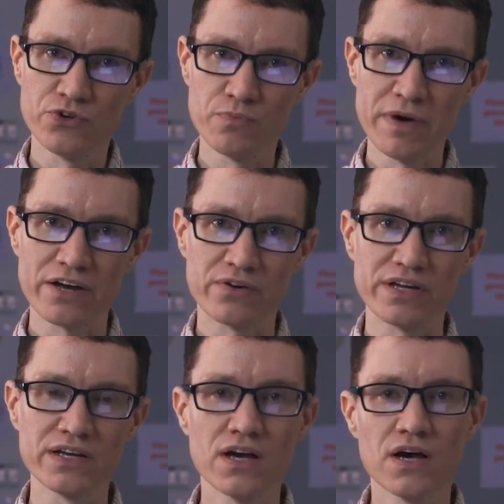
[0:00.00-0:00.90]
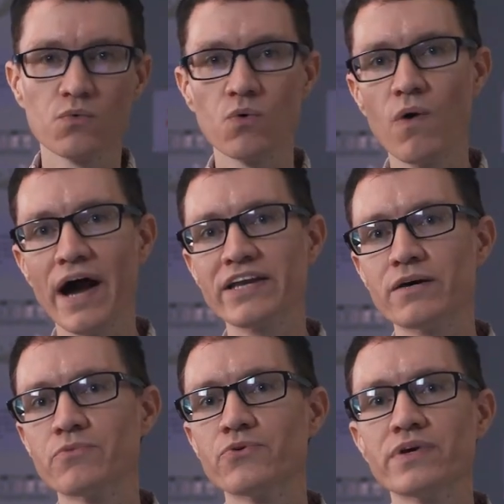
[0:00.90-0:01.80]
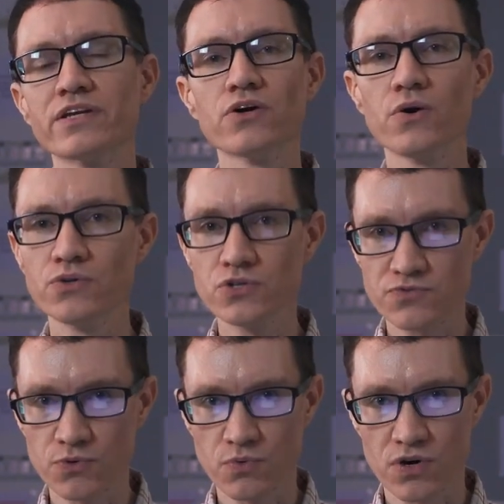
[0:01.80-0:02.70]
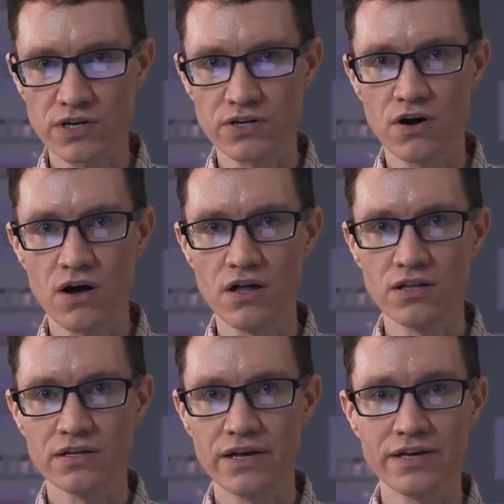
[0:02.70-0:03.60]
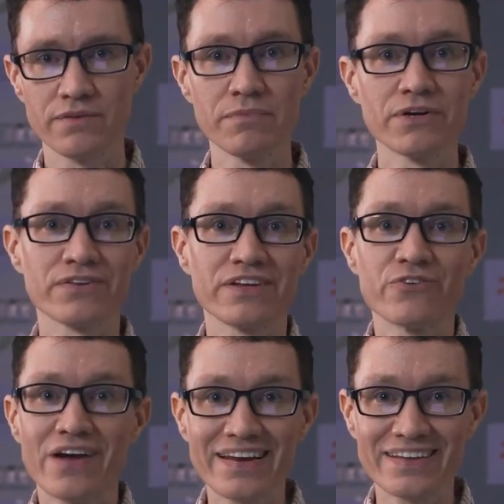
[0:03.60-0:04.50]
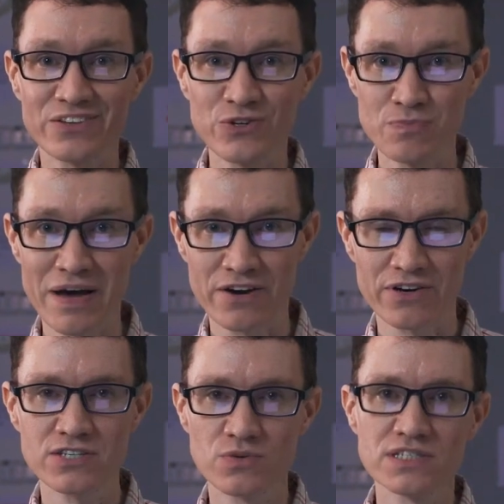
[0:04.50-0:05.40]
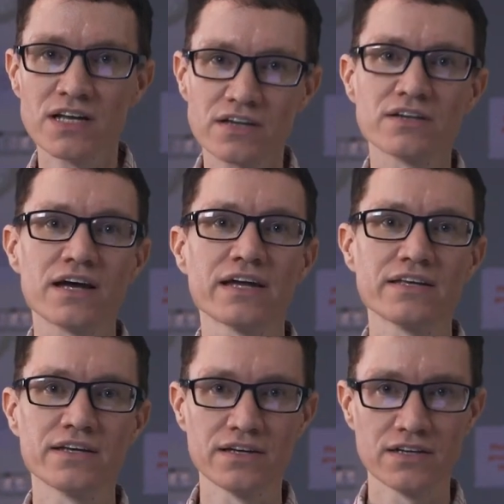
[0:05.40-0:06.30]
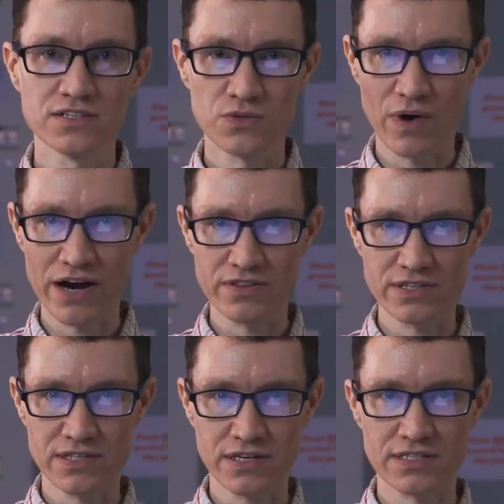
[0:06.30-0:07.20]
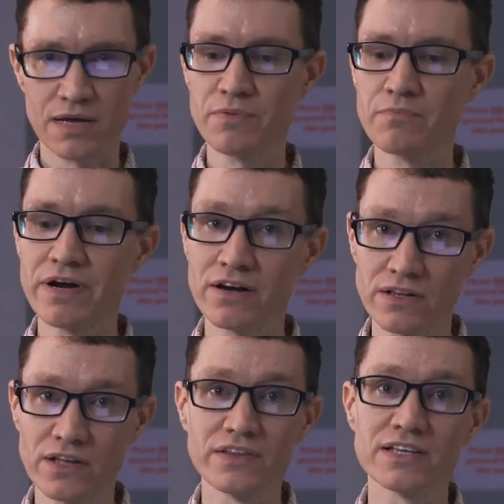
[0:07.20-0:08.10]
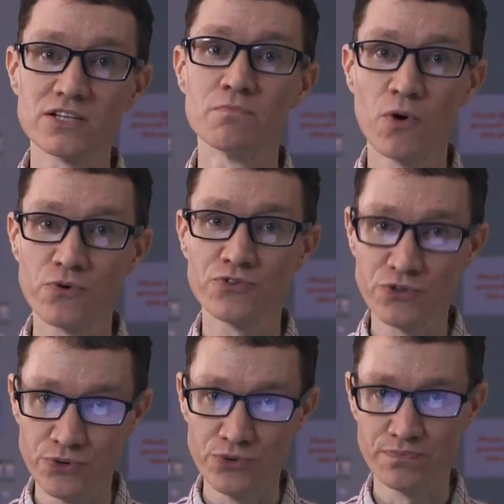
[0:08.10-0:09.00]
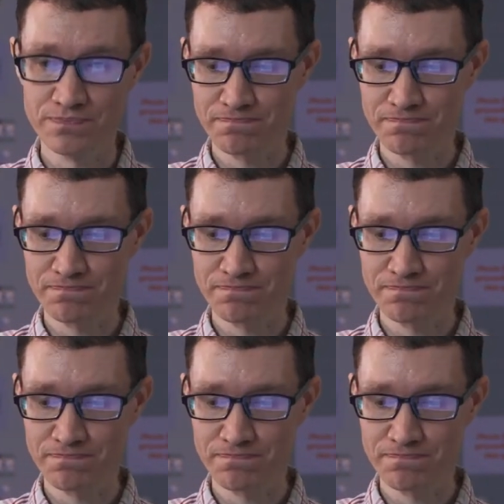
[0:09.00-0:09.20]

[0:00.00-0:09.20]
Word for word: a new battery will wind up doing no useful work at all and merely draining the new battery. So it's not a good idea to wire these things up in parallel unless they're both new.